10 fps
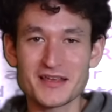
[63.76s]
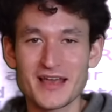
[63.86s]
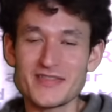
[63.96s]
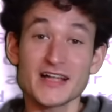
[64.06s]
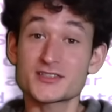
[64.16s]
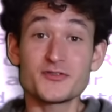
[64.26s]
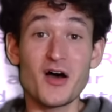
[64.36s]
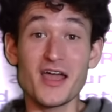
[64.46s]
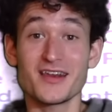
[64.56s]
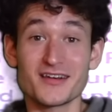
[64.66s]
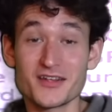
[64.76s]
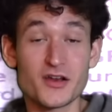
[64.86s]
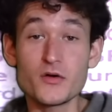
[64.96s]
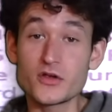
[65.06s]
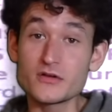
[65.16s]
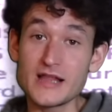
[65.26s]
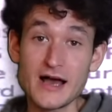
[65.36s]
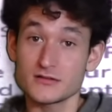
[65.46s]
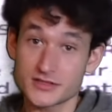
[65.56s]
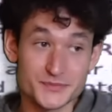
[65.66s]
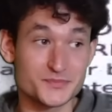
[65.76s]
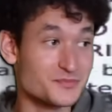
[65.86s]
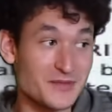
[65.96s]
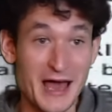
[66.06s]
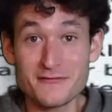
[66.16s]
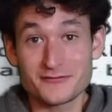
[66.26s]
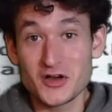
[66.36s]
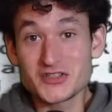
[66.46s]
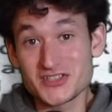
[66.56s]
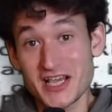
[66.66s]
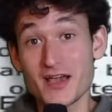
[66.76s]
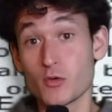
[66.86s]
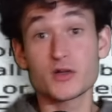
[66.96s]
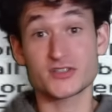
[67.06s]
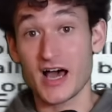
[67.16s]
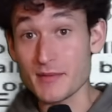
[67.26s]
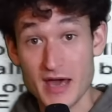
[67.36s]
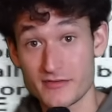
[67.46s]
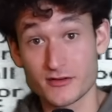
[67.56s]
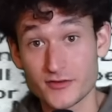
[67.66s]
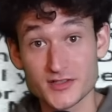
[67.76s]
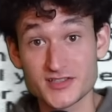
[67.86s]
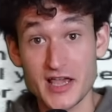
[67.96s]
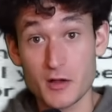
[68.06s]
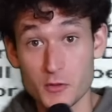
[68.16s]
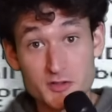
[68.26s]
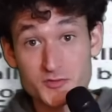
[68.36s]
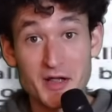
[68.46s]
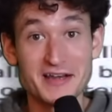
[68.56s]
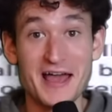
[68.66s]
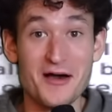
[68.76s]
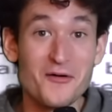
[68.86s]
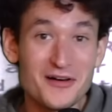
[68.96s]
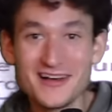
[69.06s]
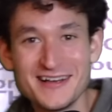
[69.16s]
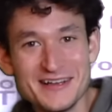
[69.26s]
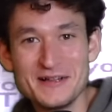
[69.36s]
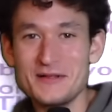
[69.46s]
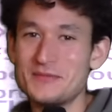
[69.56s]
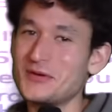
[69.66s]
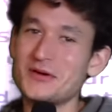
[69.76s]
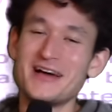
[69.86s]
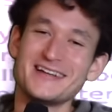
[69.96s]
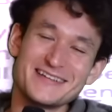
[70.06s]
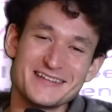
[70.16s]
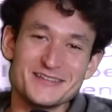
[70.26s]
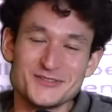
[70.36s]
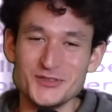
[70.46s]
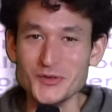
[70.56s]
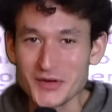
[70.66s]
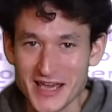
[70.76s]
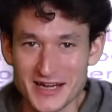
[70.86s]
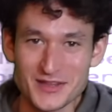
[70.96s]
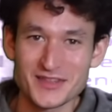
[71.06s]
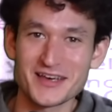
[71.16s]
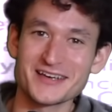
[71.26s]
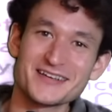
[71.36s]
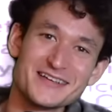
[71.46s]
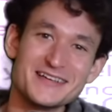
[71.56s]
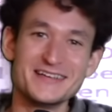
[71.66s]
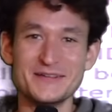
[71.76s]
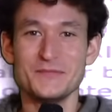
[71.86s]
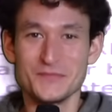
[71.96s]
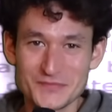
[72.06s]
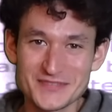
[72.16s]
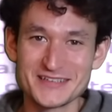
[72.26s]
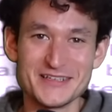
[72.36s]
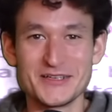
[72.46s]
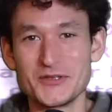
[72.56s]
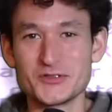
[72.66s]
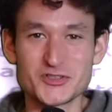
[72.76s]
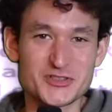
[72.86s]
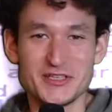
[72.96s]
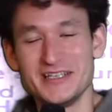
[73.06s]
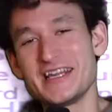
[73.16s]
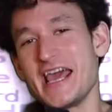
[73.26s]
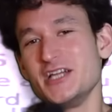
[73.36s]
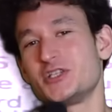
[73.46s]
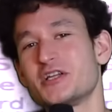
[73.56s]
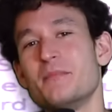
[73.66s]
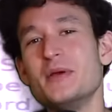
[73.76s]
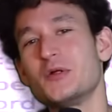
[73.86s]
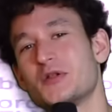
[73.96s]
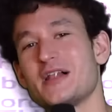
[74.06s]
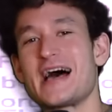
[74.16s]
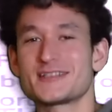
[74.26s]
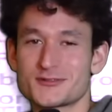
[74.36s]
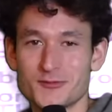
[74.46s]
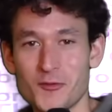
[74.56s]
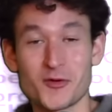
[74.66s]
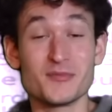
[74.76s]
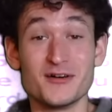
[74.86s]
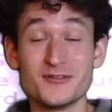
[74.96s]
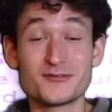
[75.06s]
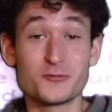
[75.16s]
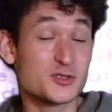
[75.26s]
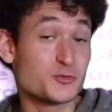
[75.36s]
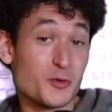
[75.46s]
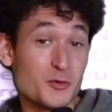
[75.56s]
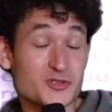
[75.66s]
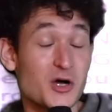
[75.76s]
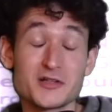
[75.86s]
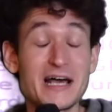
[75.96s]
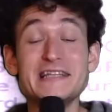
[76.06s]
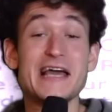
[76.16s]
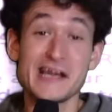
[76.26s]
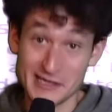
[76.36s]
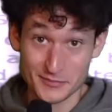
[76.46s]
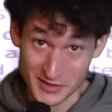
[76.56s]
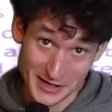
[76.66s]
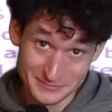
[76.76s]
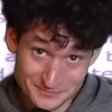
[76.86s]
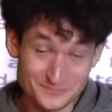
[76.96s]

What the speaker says: And that's fine. You know, you're allowed to have fun saying words. I'm having fun saying words right now. But you're not doing anything. You're just engaging in a middle class form of what's called identity play.